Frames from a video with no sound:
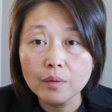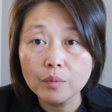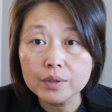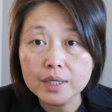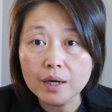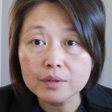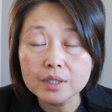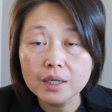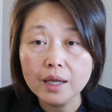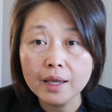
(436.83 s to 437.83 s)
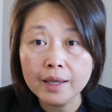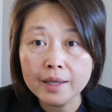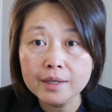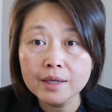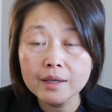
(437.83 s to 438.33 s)
without
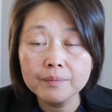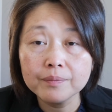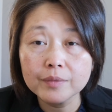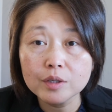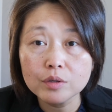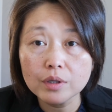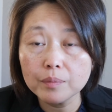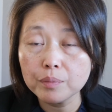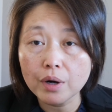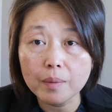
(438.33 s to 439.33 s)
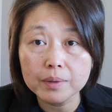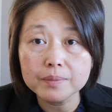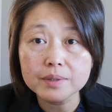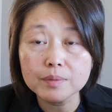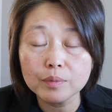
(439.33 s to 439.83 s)
any
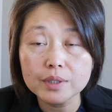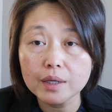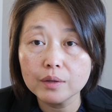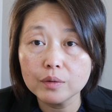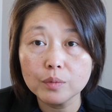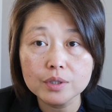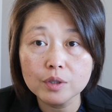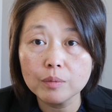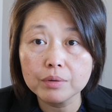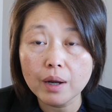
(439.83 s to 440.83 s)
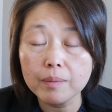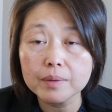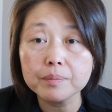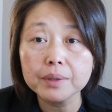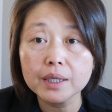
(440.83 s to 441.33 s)
problems, with no
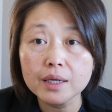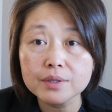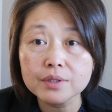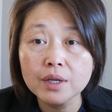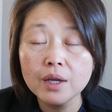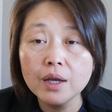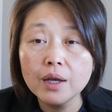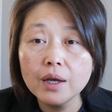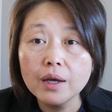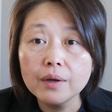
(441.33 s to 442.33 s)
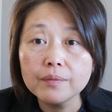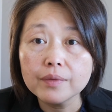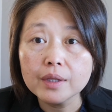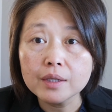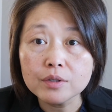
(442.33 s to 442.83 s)
problem, because
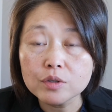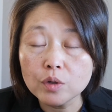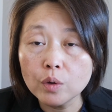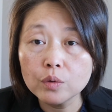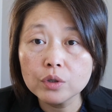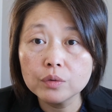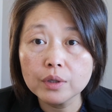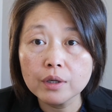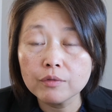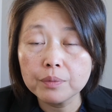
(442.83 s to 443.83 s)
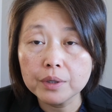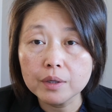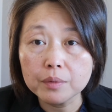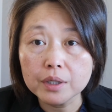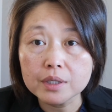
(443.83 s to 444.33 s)
there's no cooling off
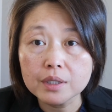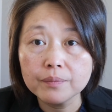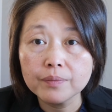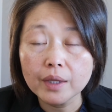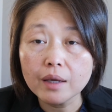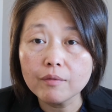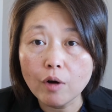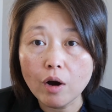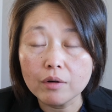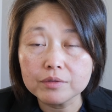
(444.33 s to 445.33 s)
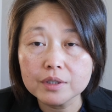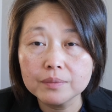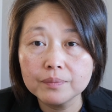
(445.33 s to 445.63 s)
period involved.